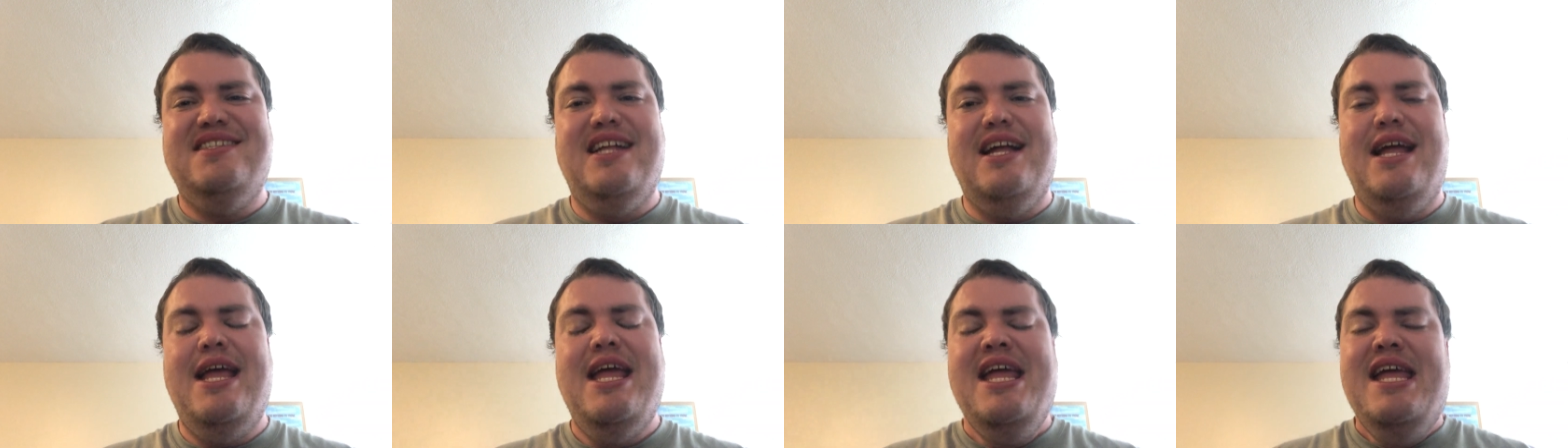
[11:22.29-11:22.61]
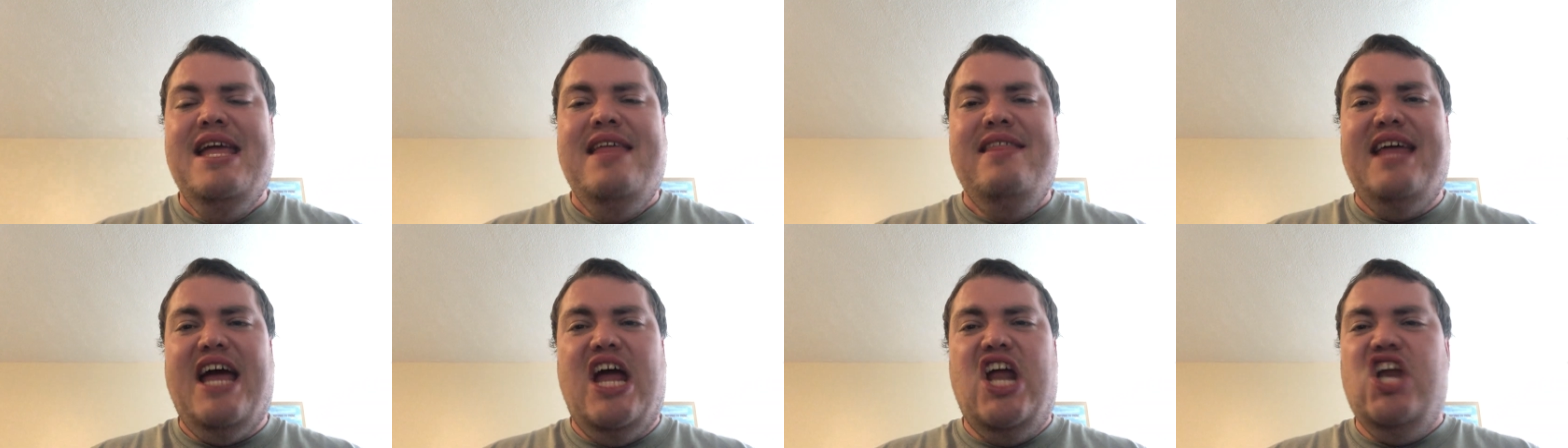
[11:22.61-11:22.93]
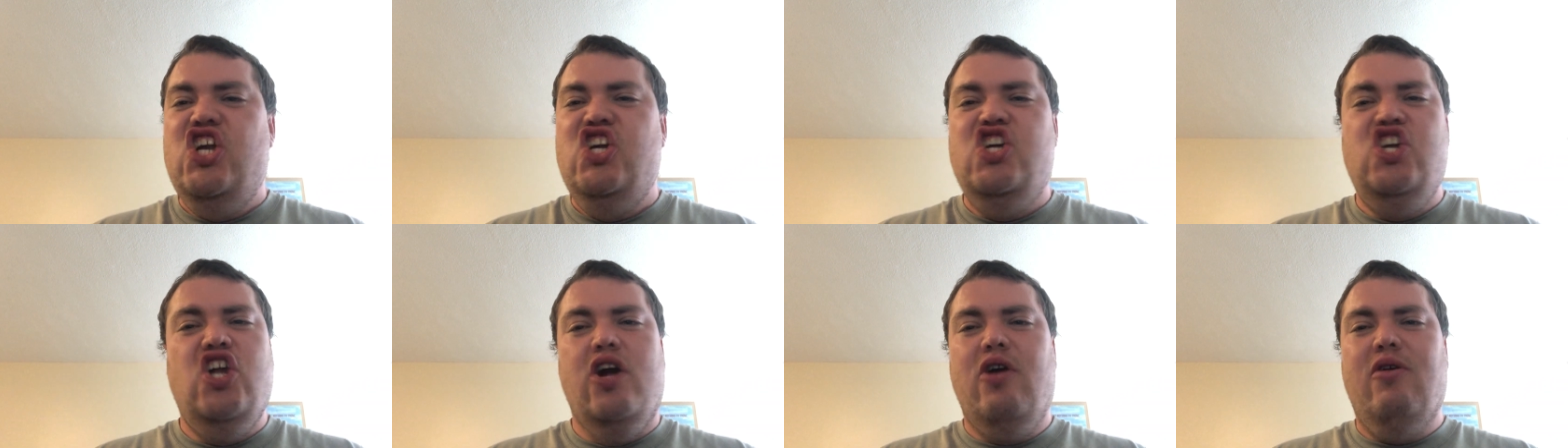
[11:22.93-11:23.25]
That that
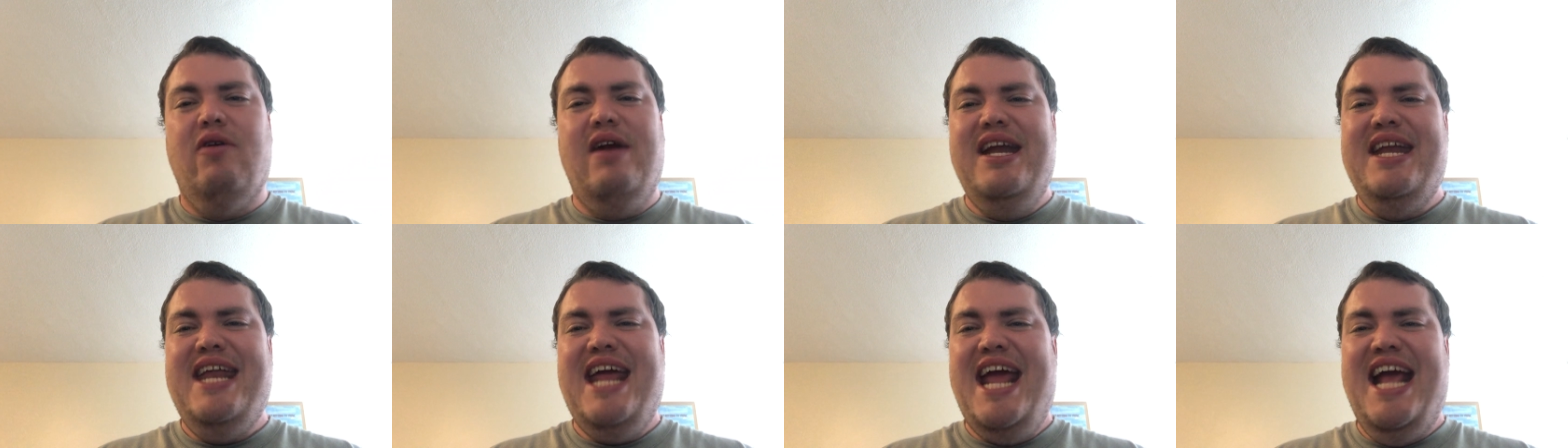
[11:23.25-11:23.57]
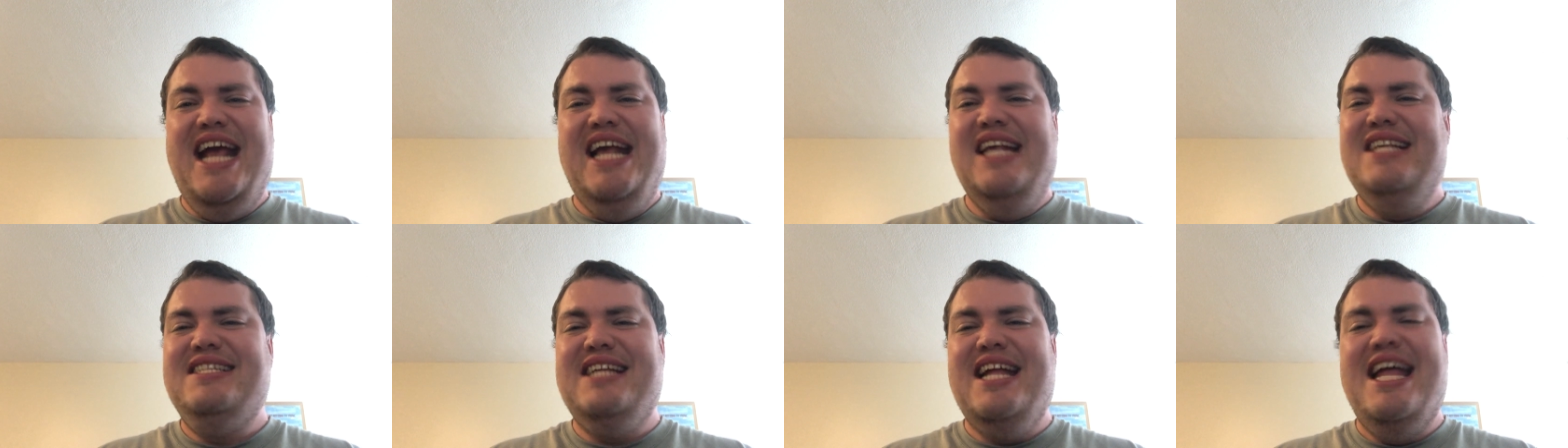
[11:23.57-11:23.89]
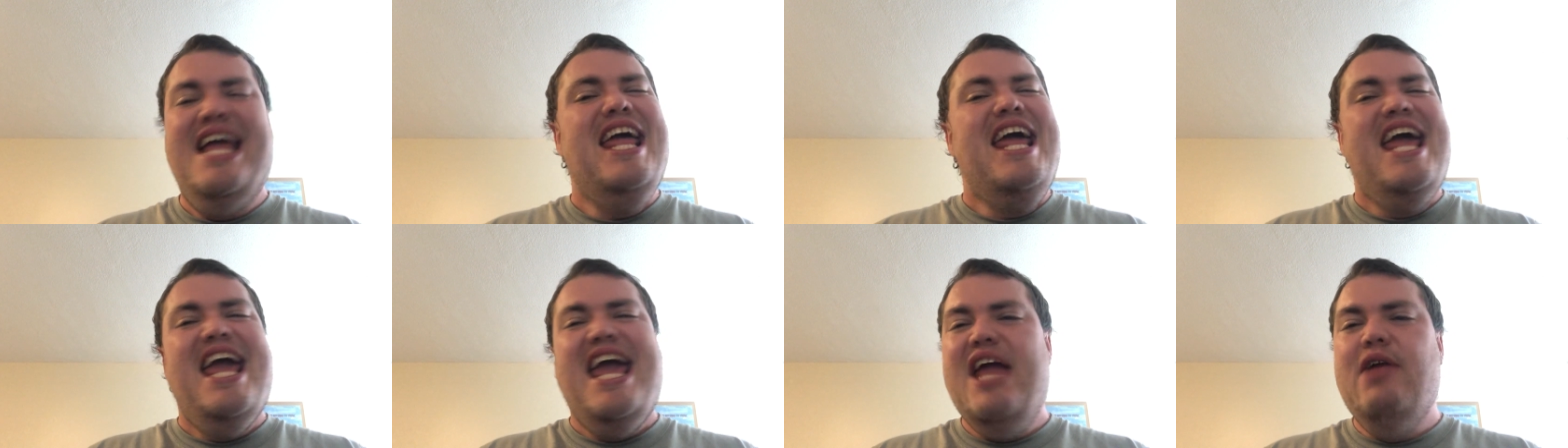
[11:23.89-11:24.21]
sugary taste.
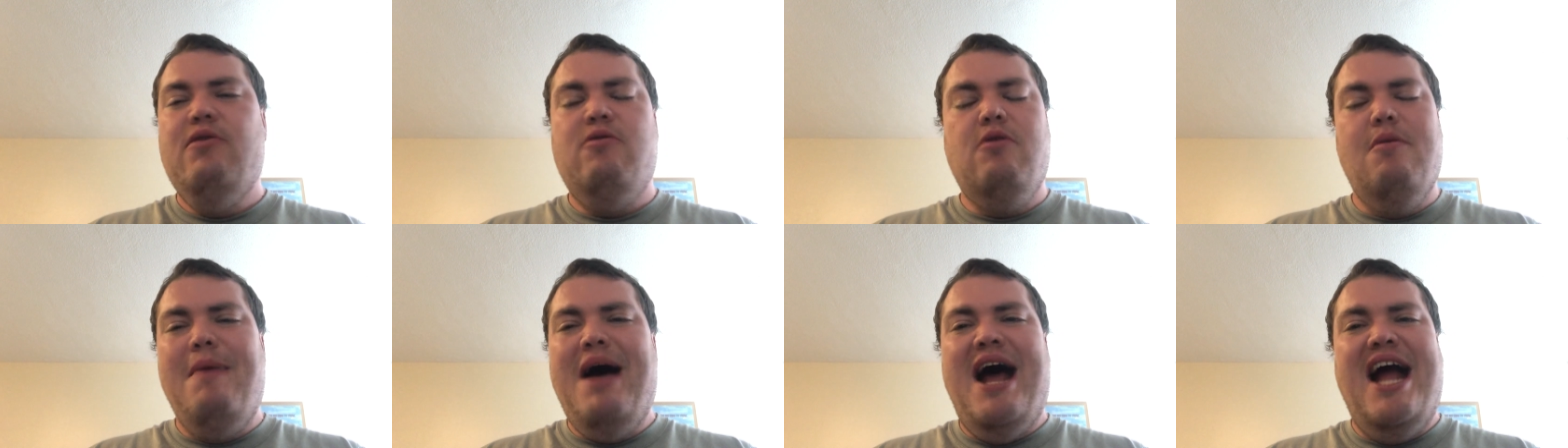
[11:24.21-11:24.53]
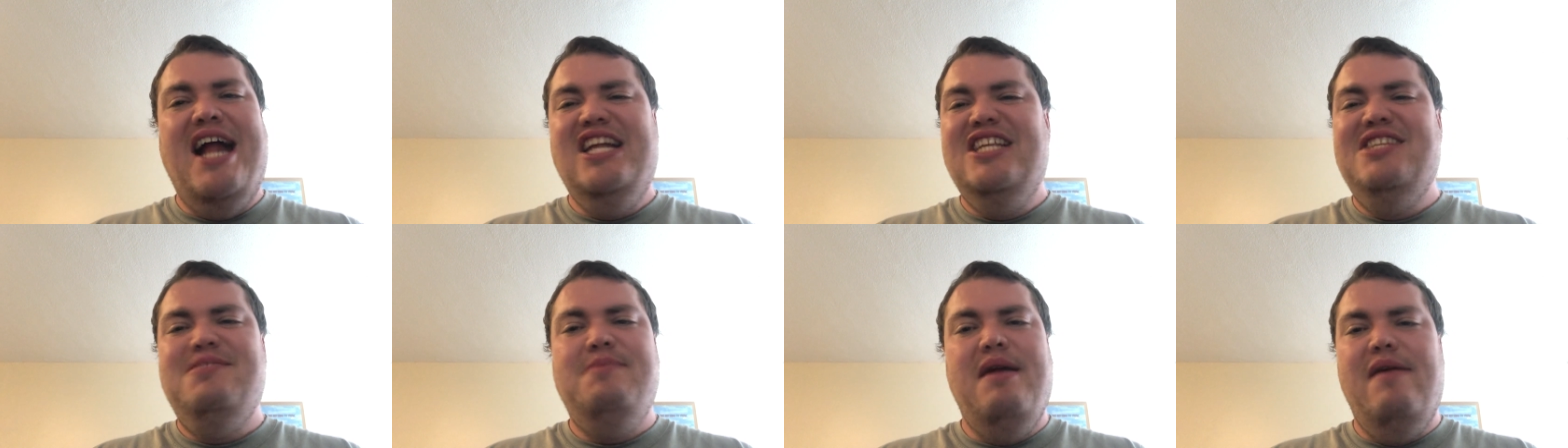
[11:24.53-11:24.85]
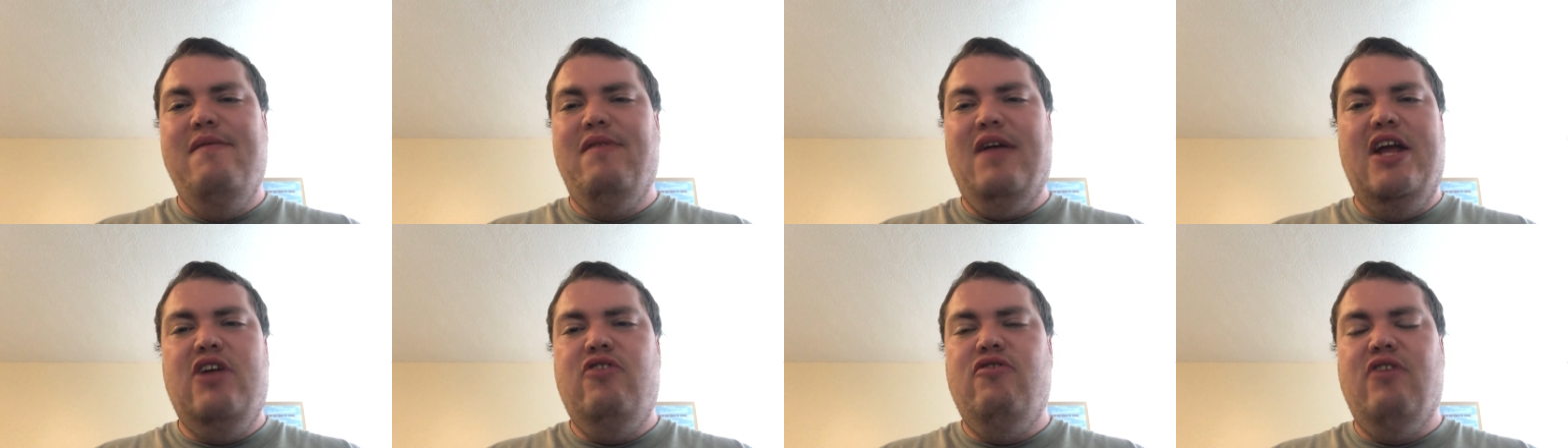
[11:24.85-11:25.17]
It reminds me
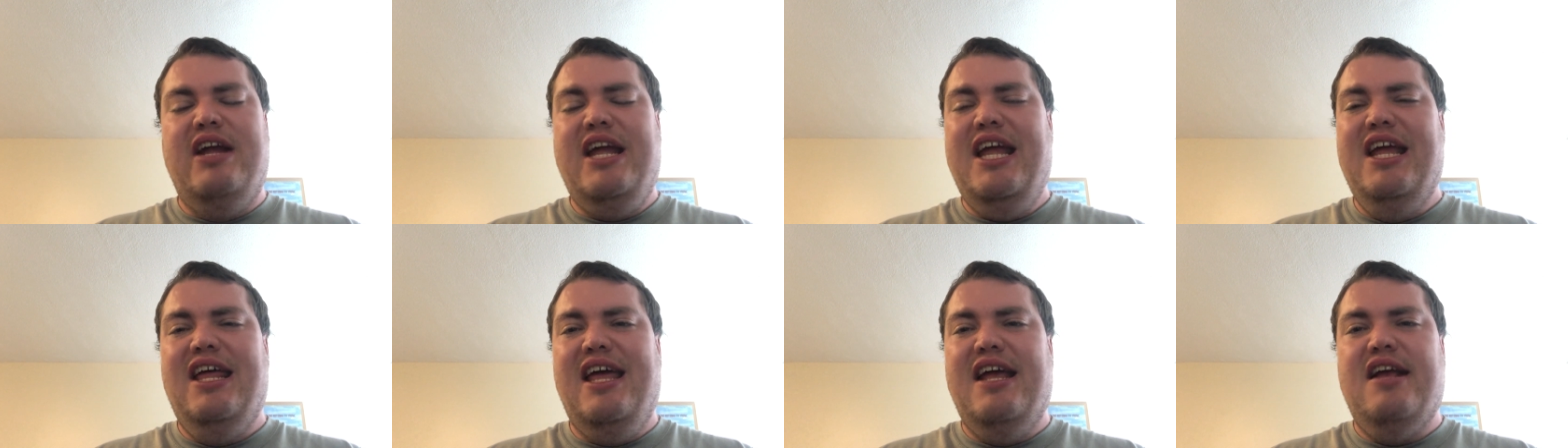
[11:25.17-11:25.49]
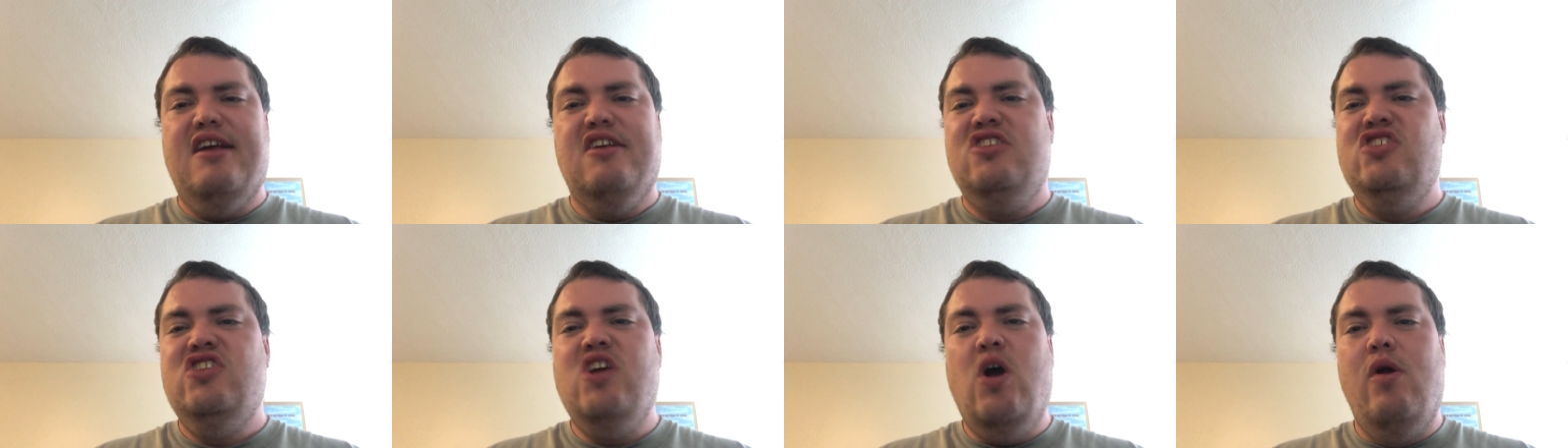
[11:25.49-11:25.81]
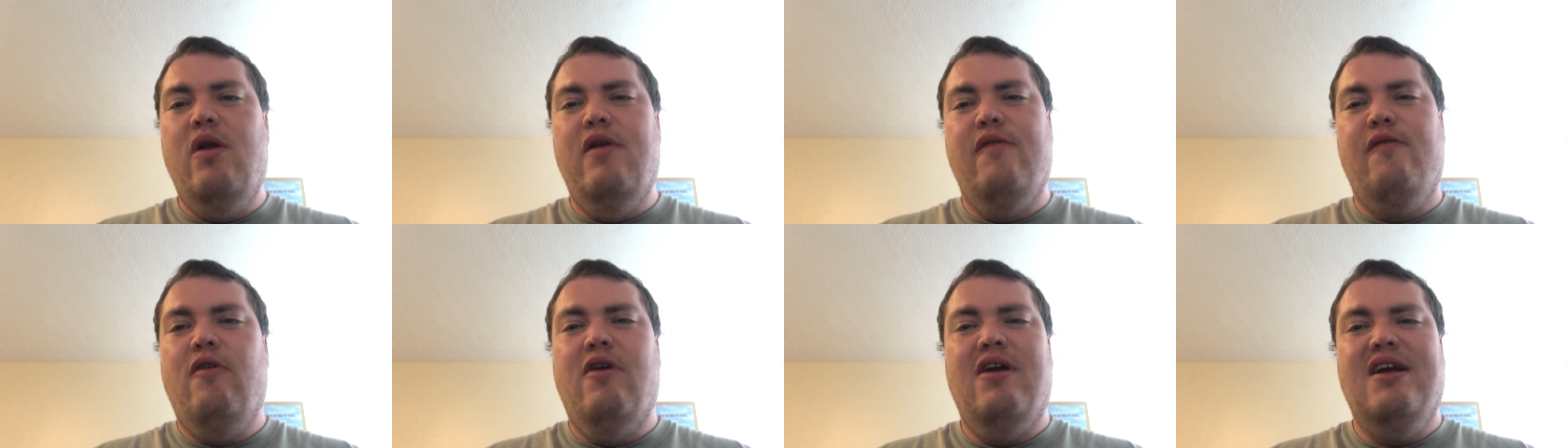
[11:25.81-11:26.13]
of like drinking like a
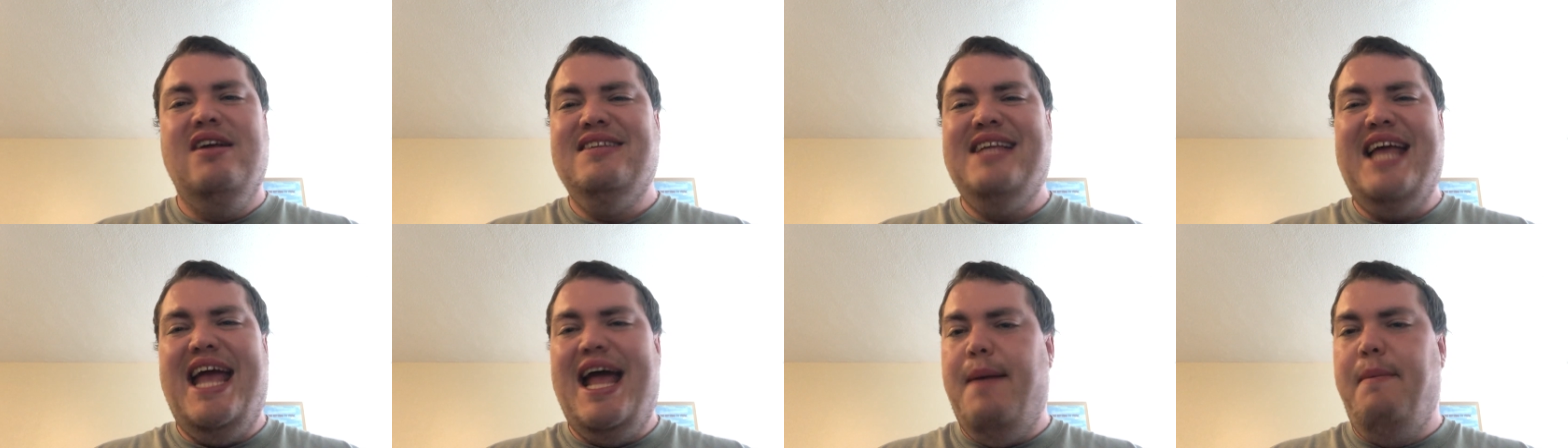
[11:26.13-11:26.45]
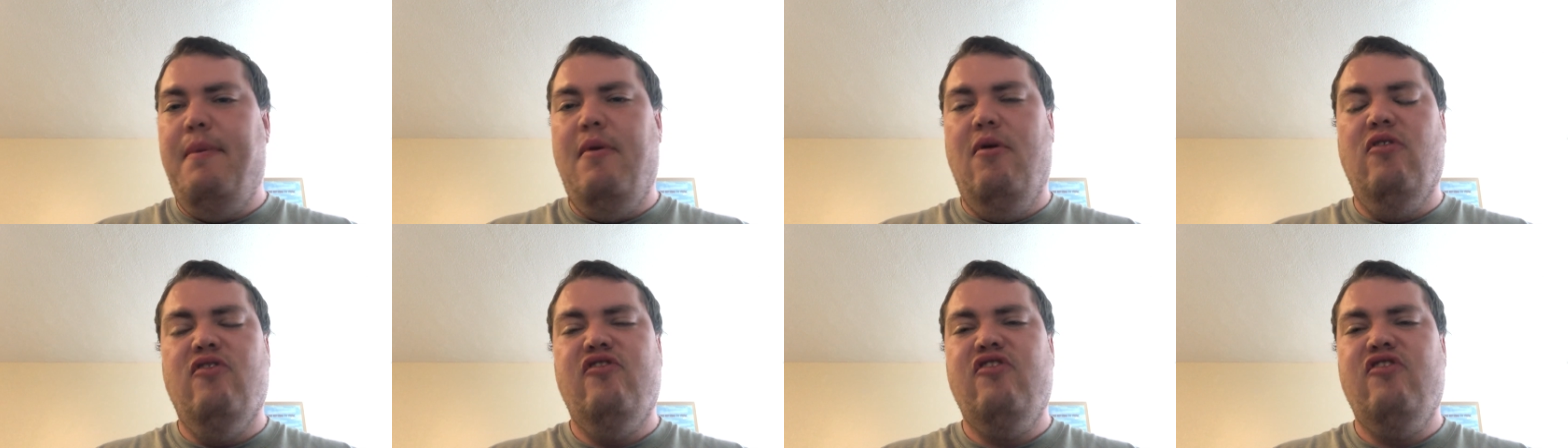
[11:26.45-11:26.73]
soda, for example.